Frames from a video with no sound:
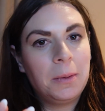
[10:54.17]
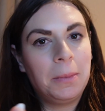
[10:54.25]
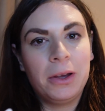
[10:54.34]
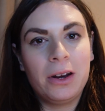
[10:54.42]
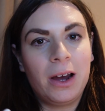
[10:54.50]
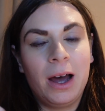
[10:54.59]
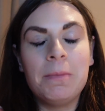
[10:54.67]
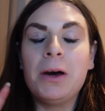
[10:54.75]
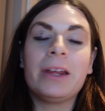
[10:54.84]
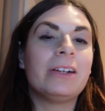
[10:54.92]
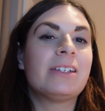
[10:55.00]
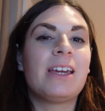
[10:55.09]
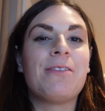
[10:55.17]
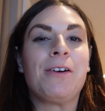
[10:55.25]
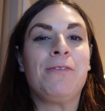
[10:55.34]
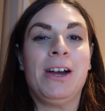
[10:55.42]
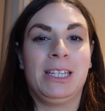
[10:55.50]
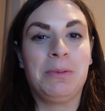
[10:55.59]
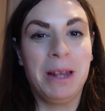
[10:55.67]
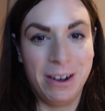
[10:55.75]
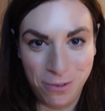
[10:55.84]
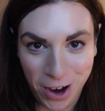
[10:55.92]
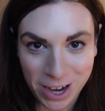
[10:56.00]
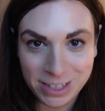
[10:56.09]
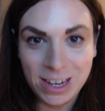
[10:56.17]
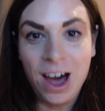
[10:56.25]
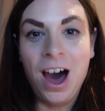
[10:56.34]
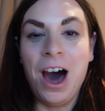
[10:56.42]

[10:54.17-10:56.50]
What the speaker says: But I'm not here to give investment advice.